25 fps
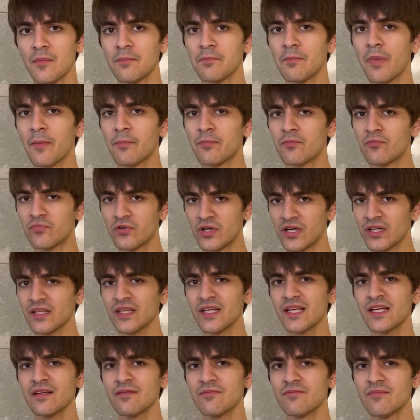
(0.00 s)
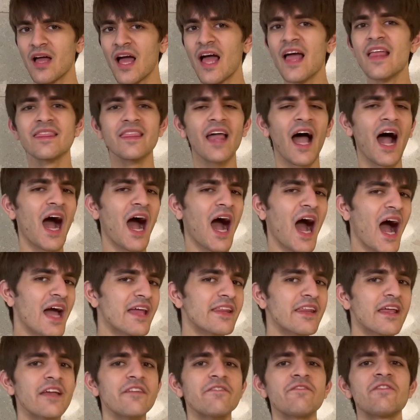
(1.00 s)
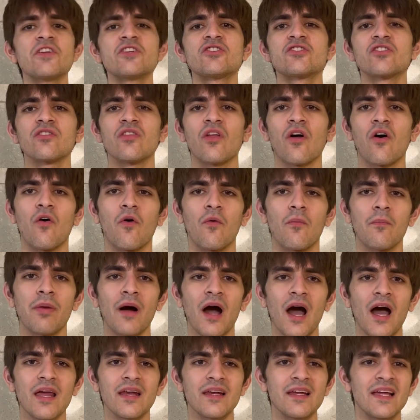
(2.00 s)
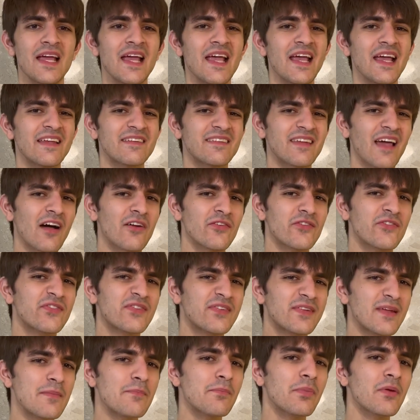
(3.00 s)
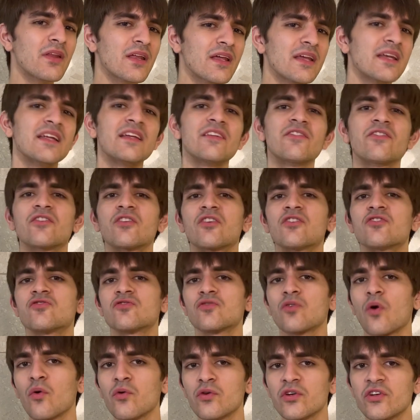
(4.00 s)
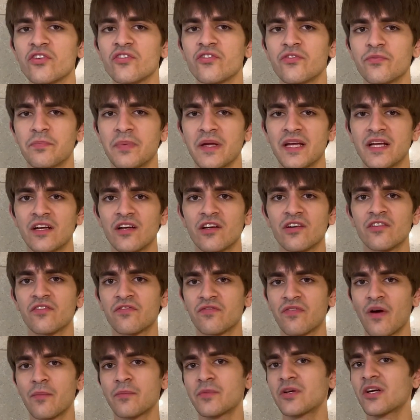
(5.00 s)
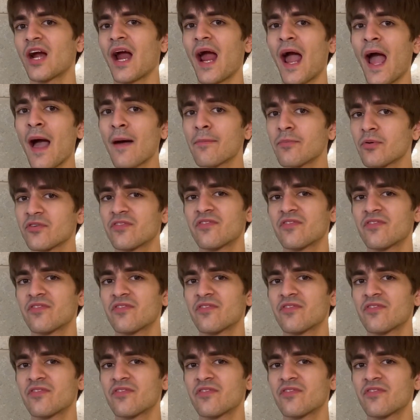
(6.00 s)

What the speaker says: But really, the highlight feature of the HomePod is how simple it is to control your speakers from your Apple